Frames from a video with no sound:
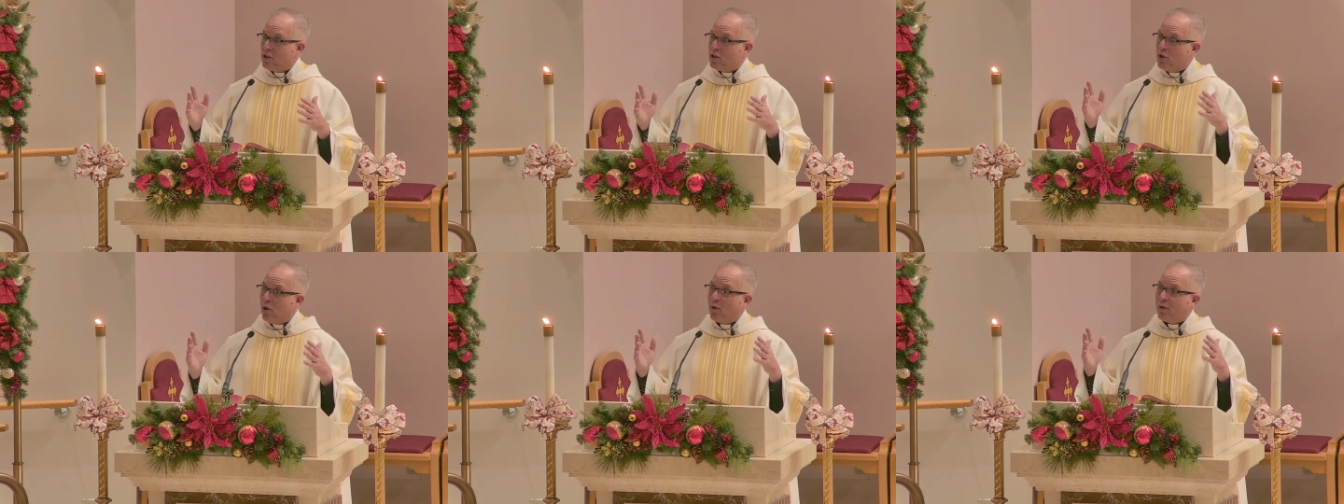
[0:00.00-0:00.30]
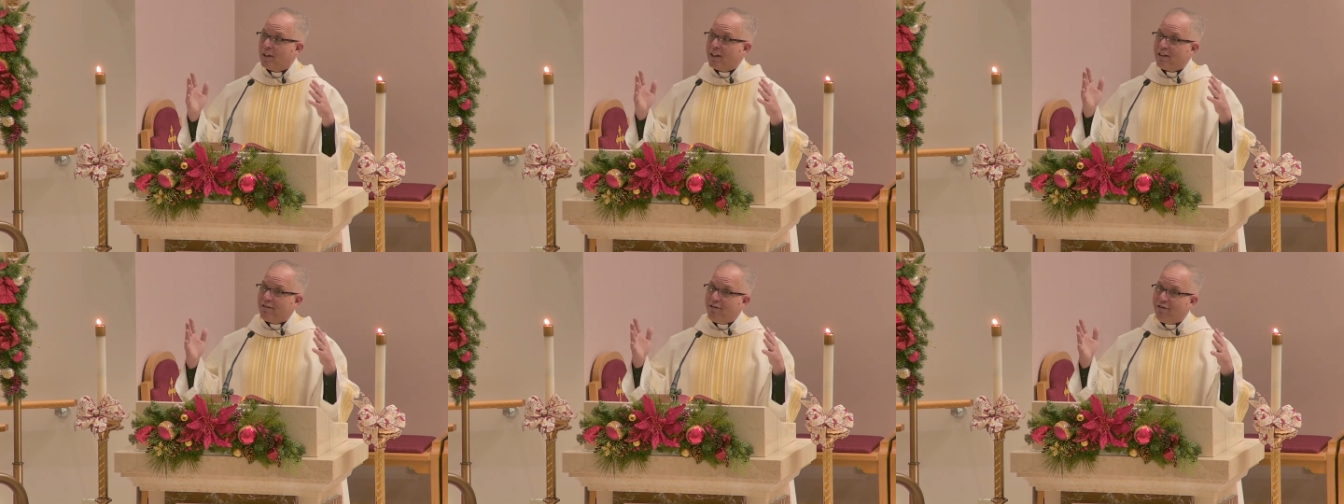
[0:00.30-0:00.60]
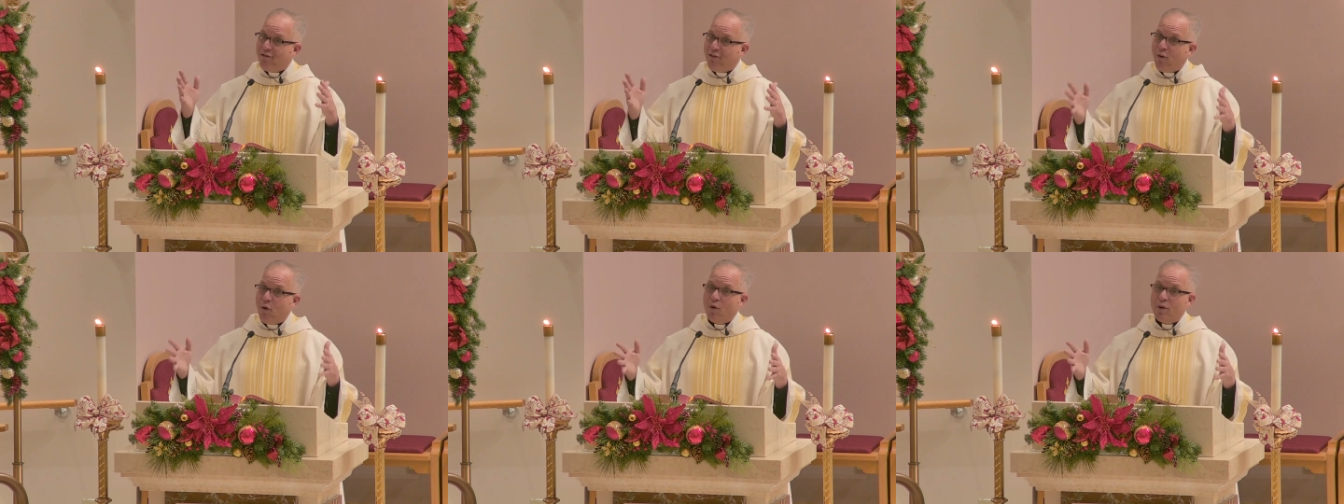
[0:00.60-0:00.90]
totaling
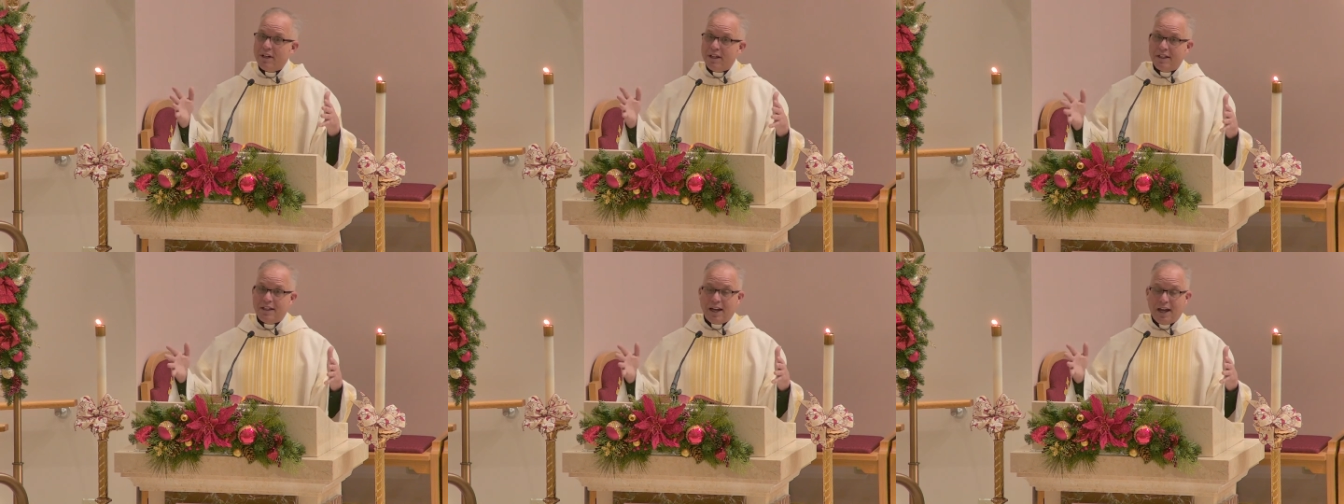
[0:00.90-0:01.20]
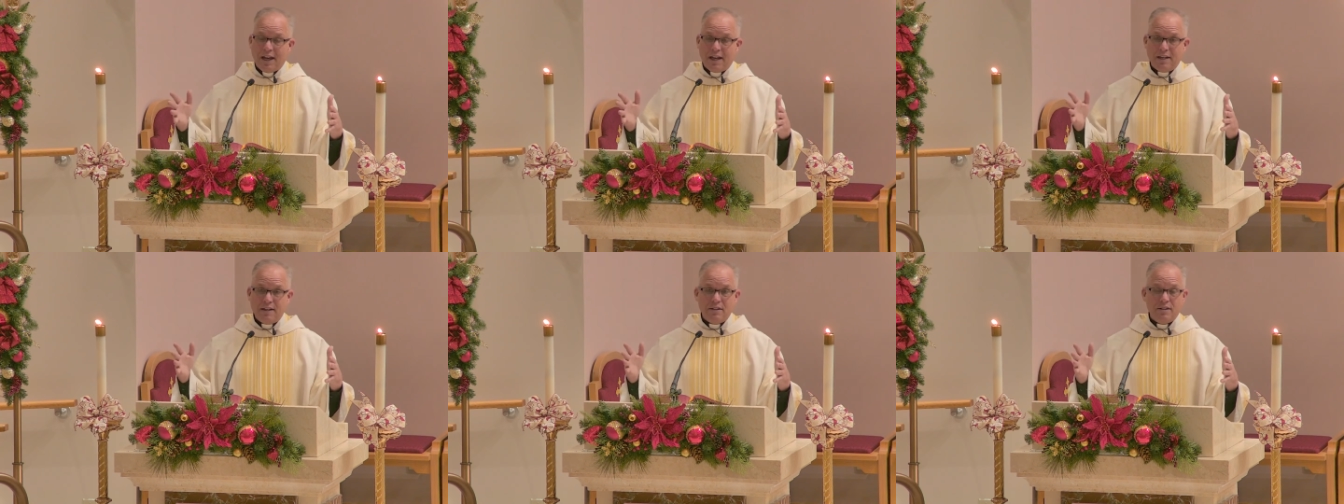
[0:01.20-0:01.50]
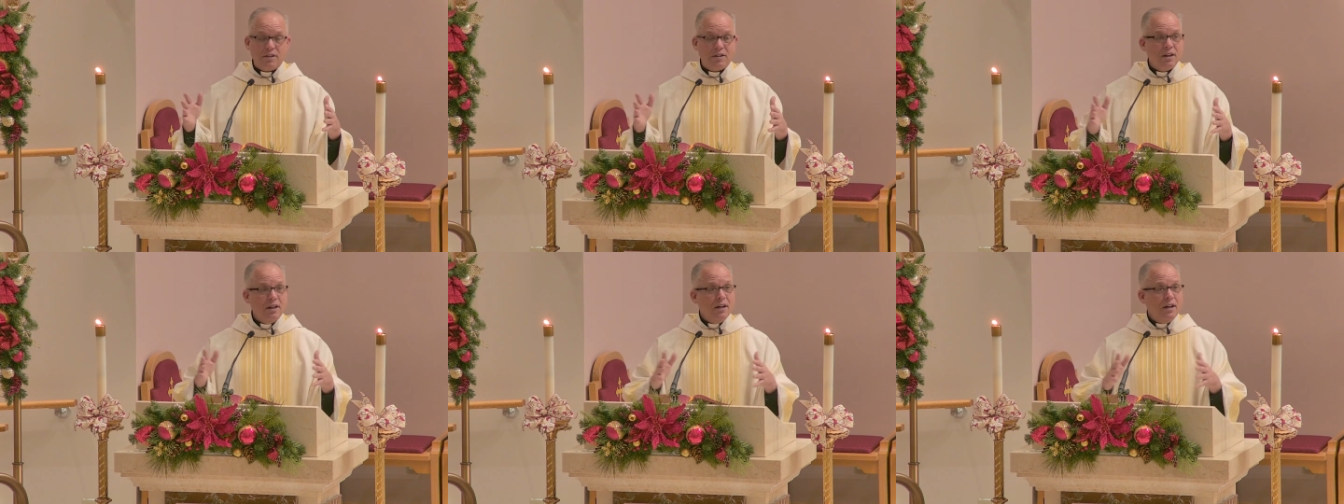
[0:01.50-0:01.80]
40
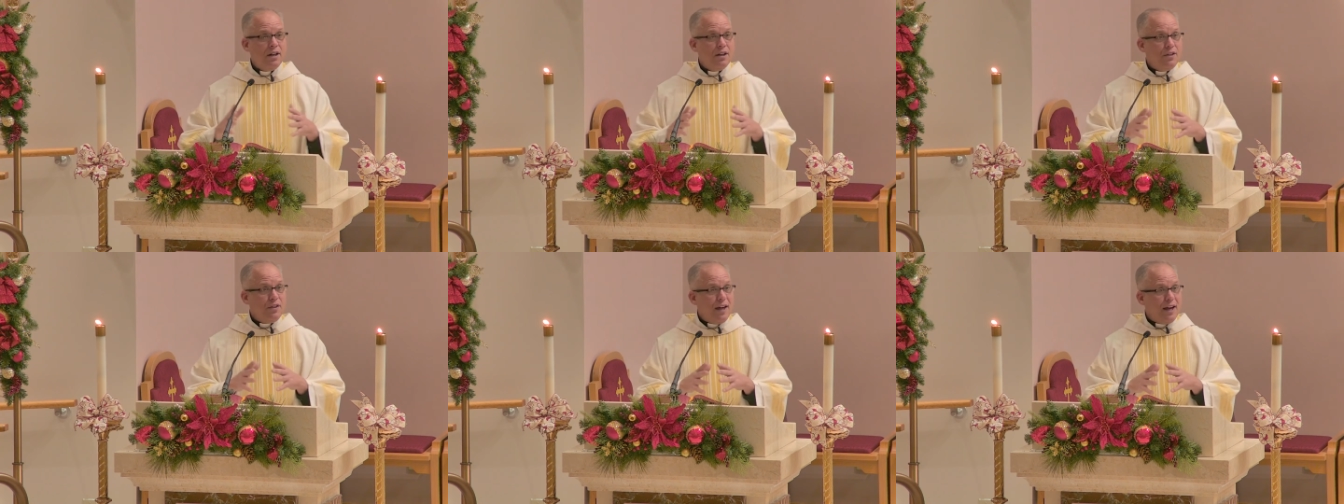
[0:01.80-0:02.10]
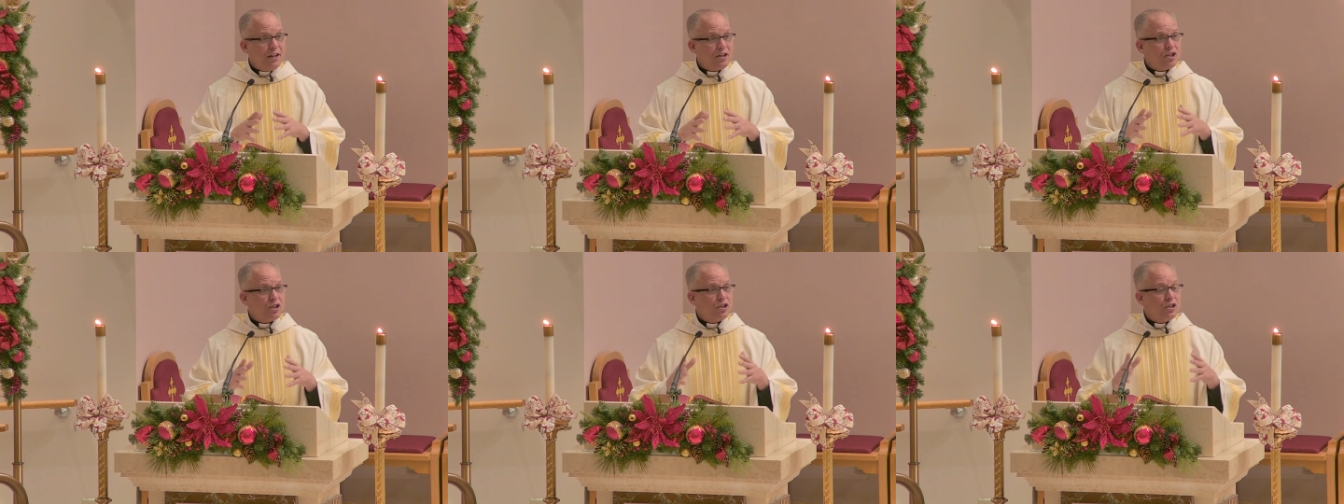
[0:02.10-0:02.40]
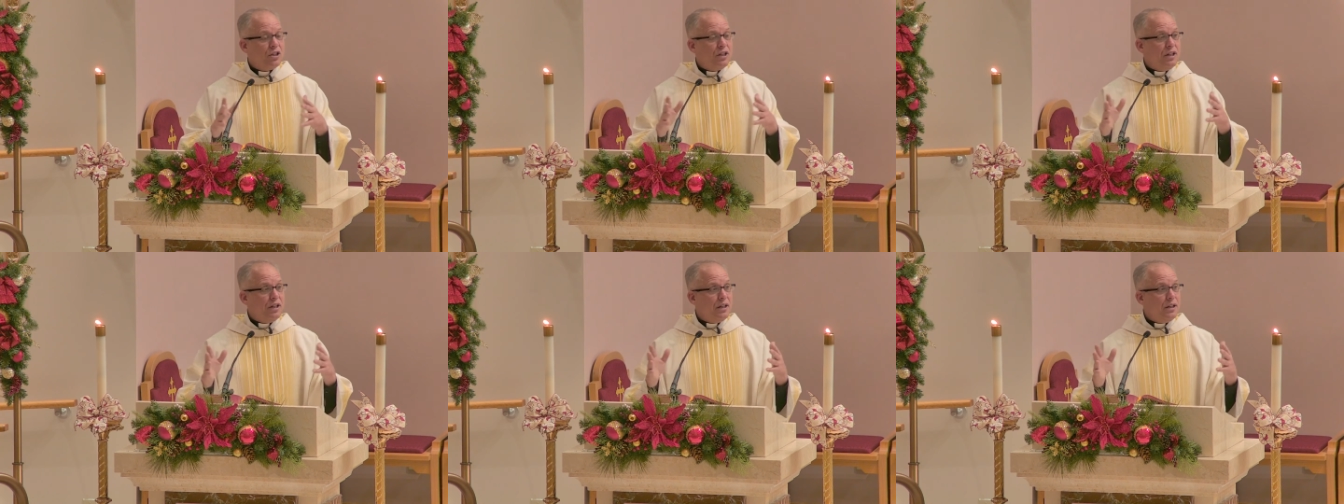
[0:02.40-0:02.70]
days that
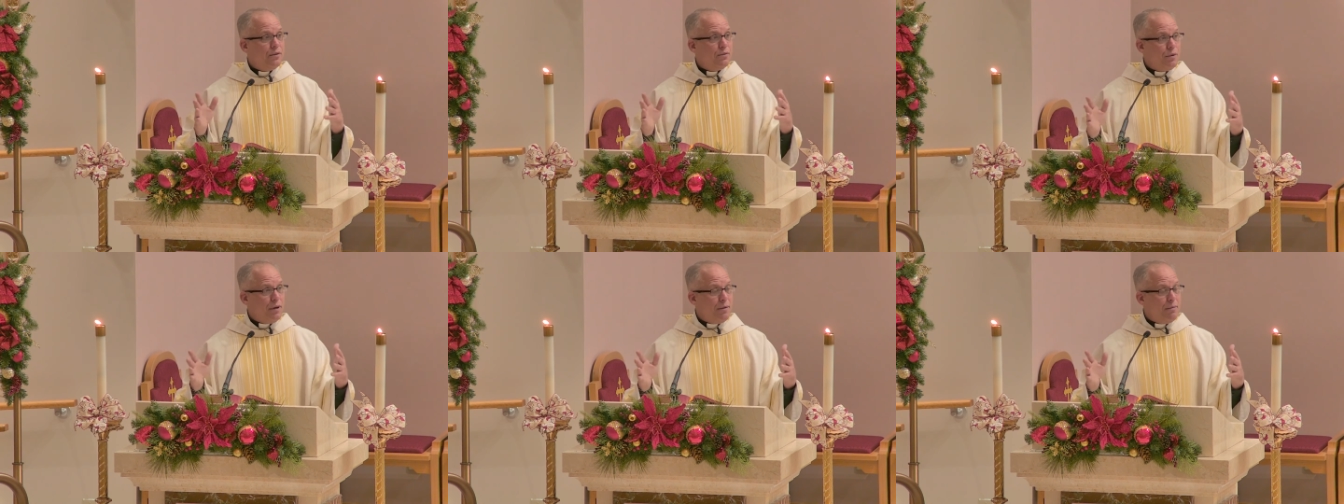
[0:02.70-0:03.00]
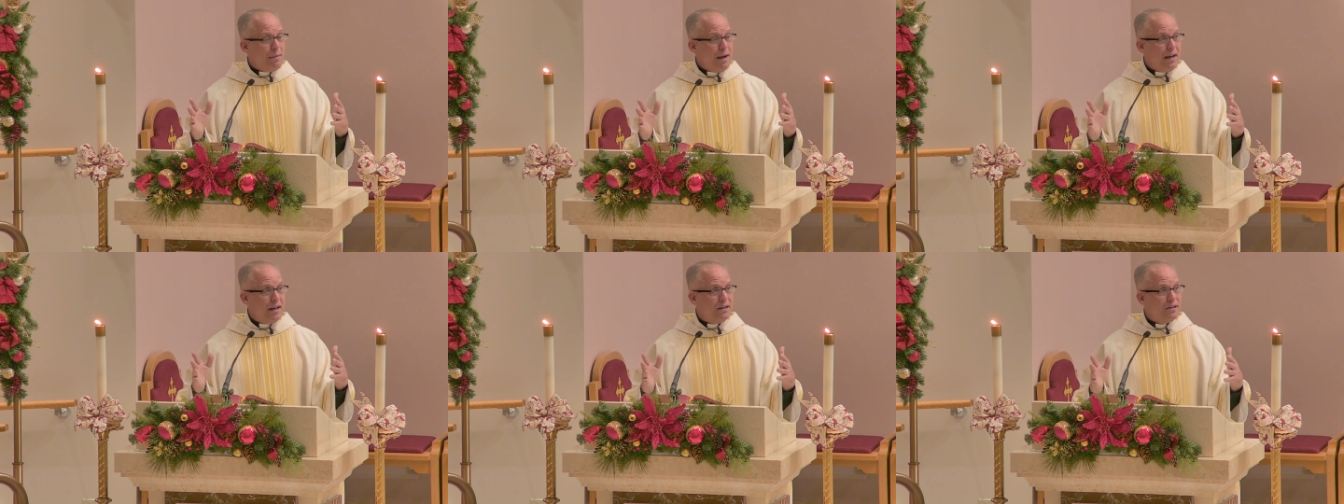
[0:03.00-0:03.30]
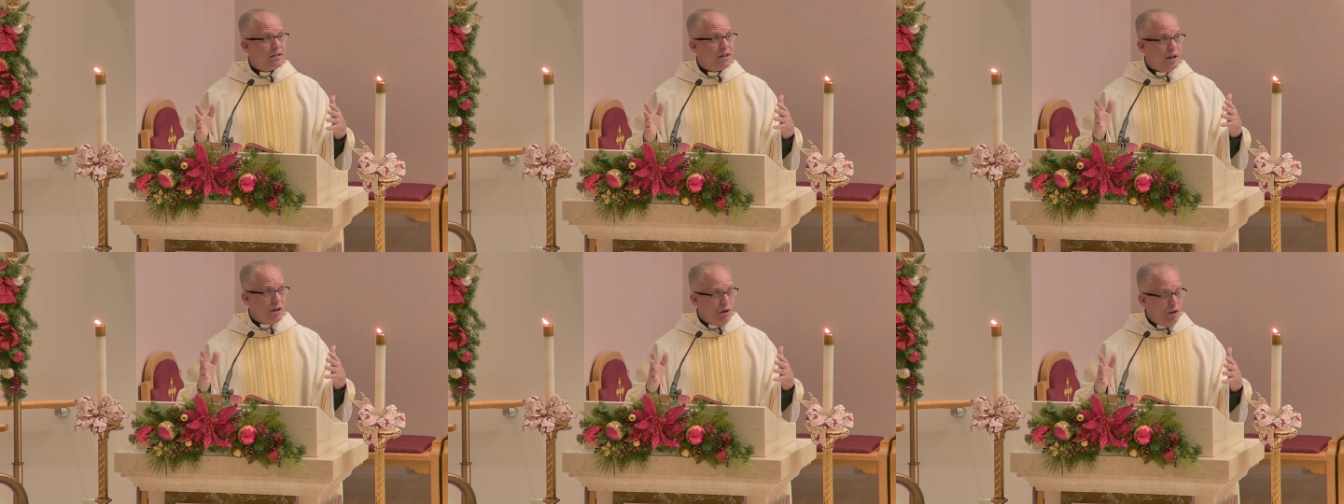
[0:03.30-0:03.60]
she
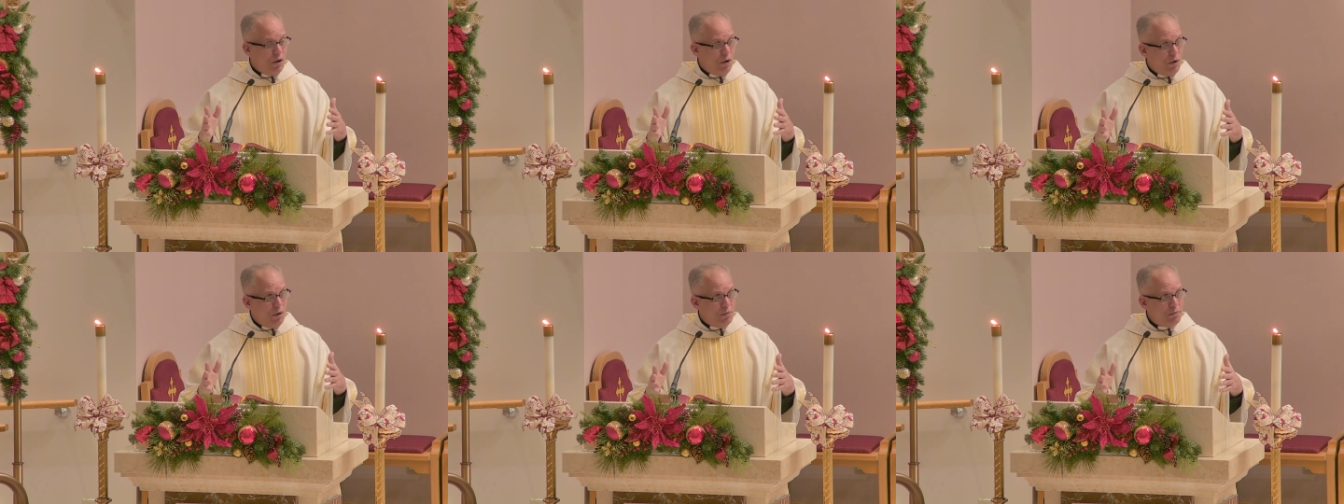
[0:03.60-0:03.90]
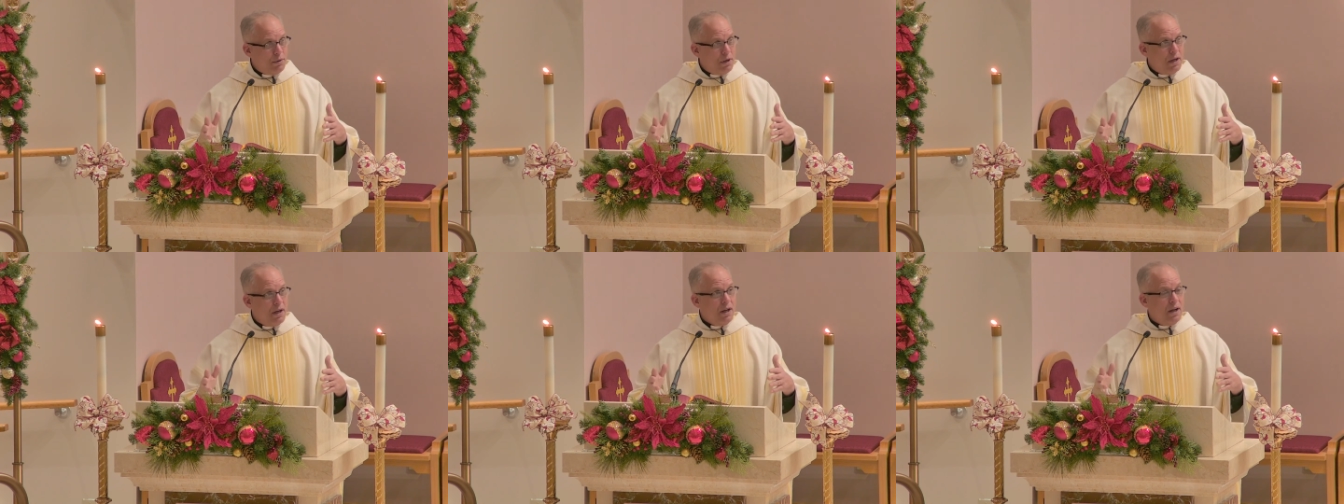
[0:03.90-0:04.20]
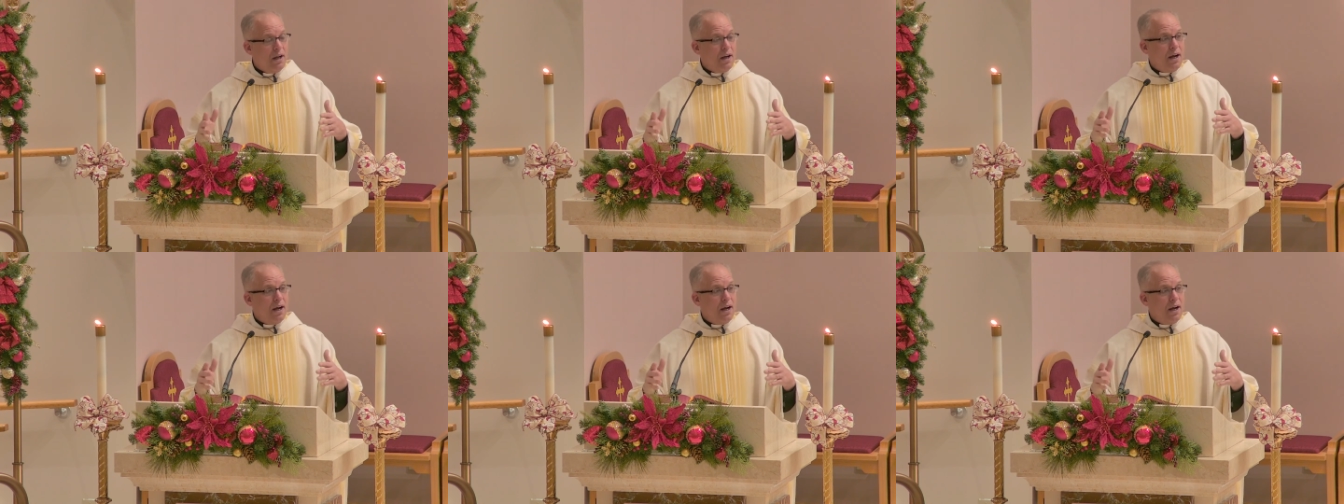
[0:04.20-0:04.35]
remains at home